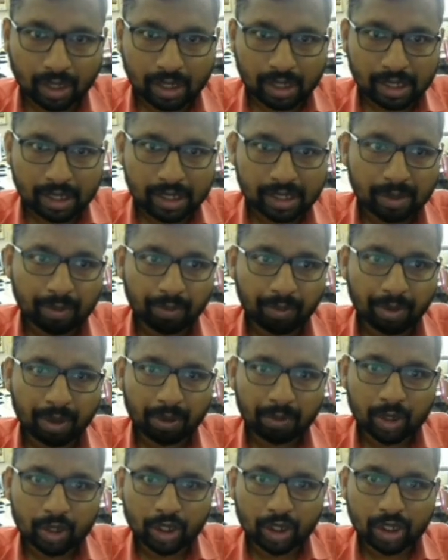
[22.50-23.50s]
Simple
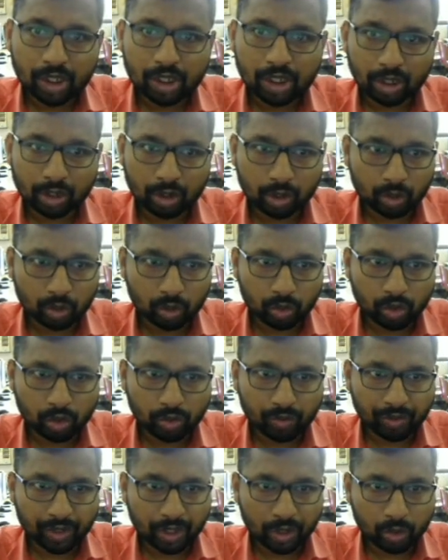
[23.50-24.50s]
machines are tools
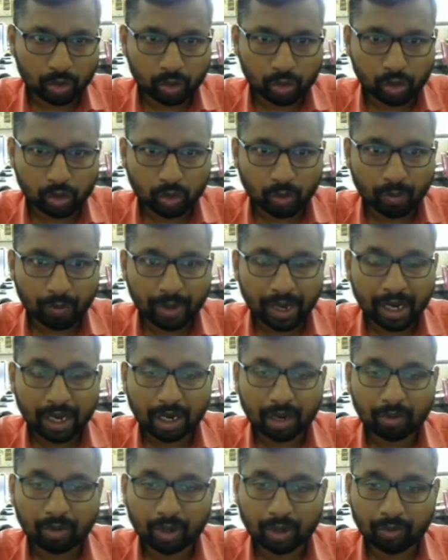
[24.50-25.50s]
we use to make
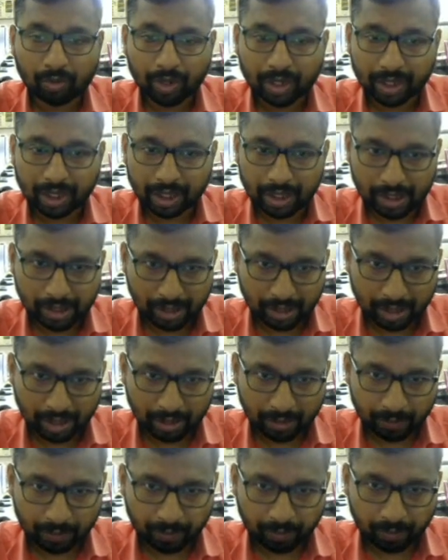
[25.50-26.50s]
our work easier.
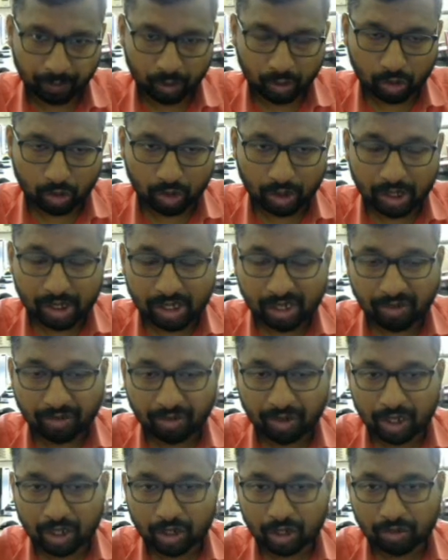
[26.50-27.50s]
So this
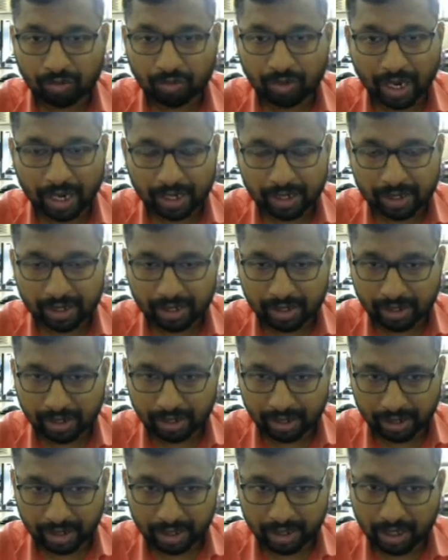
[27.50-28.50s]
definition we had
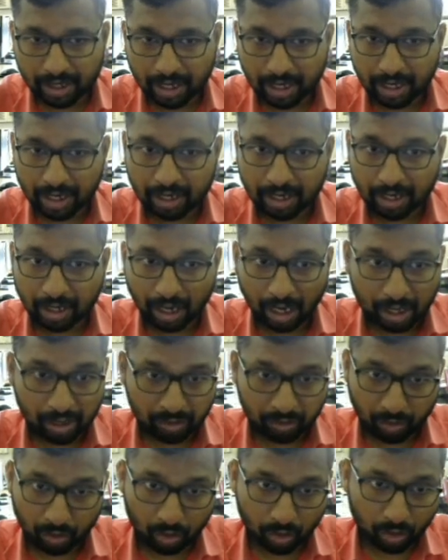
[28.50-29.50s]
studied in class
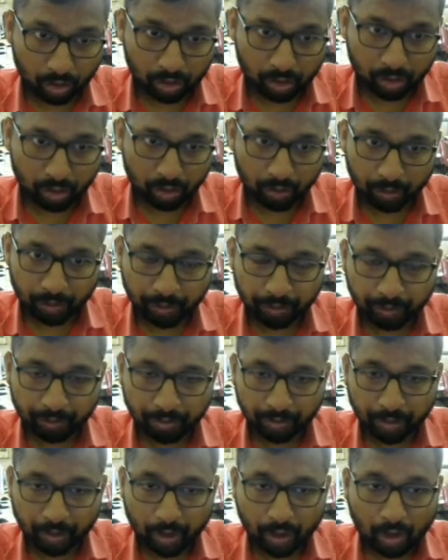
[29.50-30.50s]
4 also.
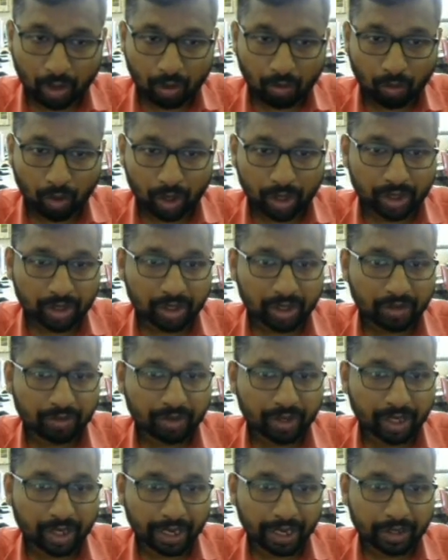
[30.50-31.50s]
What are the
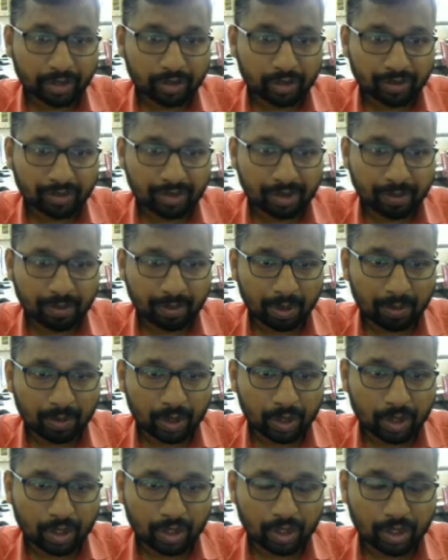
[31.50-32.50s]
different kinds of simple
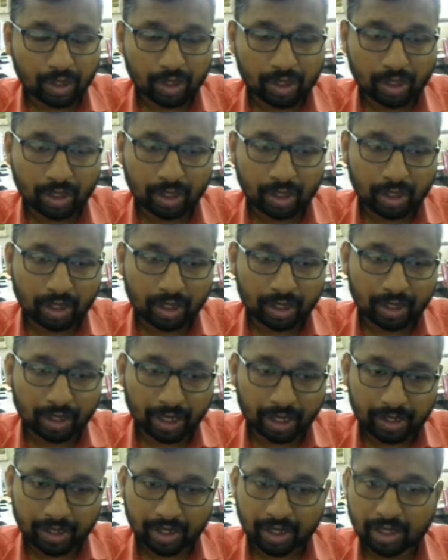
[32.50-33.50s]
machines? There are
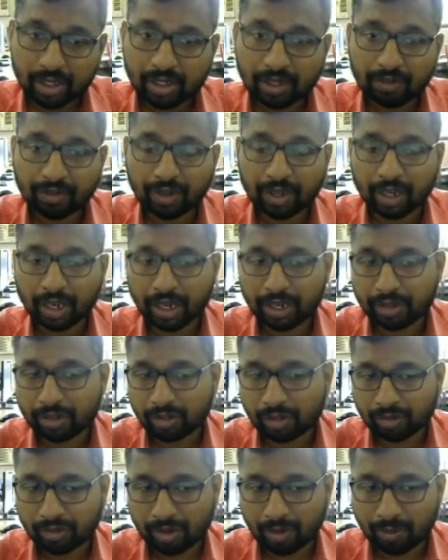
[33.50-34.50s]
6 different kinds of
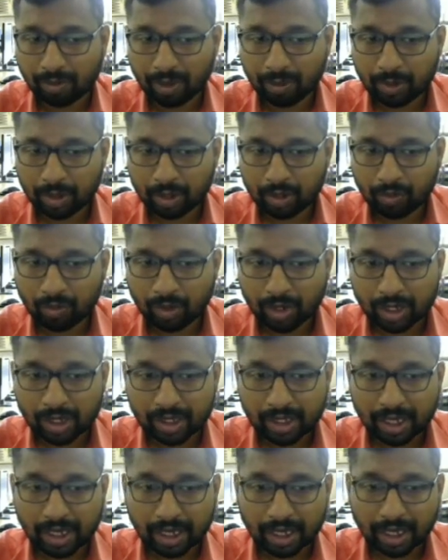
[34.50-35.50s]
simple machine. One is
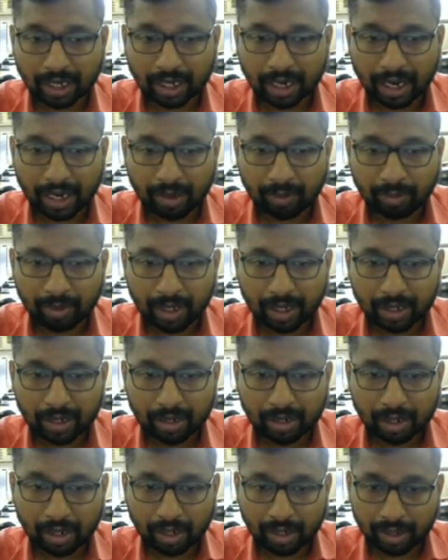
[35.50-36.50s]
an inclined plane,
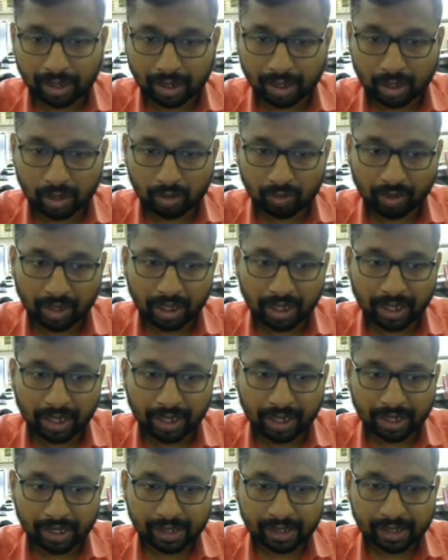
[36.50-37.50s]
other is wheel and
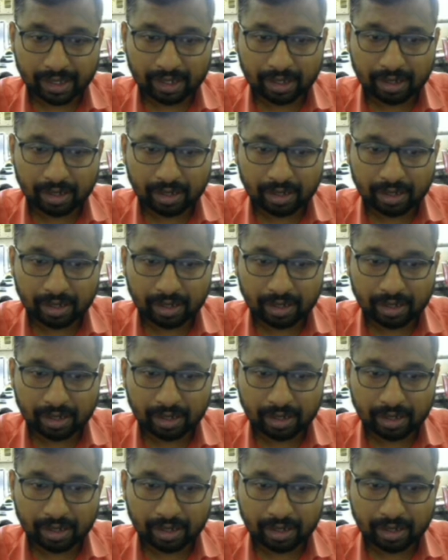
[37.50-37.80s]
axle.